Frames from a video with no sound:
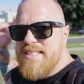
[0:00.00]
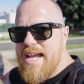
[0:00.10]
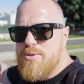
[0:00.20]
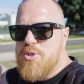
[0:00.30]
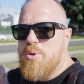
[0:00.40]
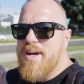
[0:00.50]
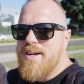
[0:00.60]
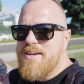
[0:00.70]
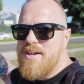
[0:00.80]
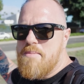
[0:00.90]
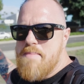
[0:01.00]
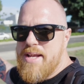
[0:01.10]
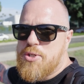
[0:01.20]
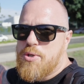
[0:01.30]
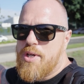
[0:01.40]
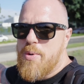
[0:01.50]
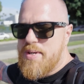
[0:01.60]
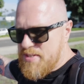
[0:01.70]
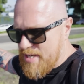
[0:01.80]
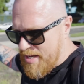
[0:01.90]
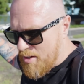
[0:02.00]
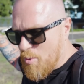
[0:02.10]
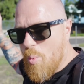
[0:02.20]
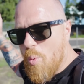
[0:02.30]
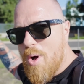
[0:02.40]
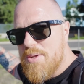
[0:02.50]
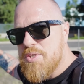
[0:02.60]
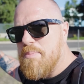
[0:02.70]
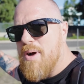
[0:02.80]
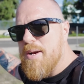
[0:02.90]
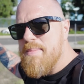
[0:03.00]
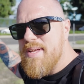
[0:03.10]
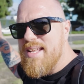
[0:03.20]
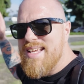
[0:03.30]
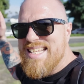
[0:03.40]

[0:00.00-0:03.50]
Town Square, Main Street, USA, Walt's apartment,